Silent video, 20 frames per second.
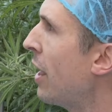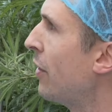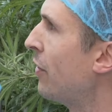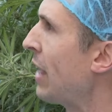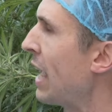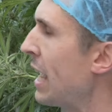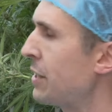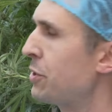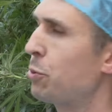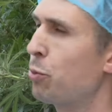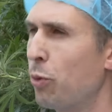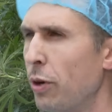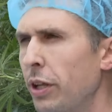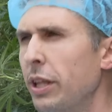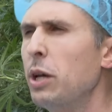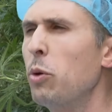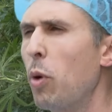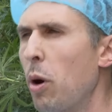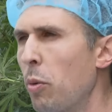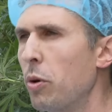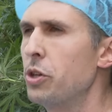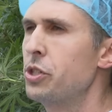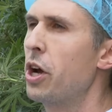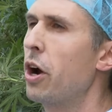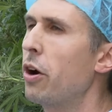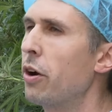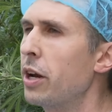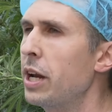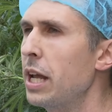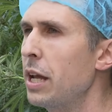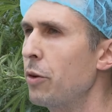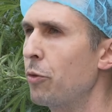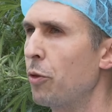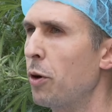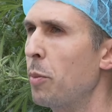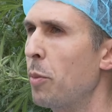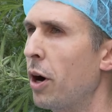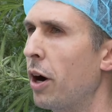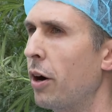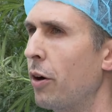that's really what we're targeting
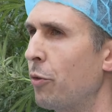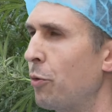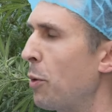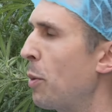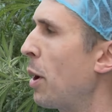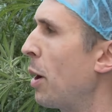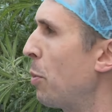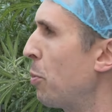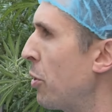from our, from our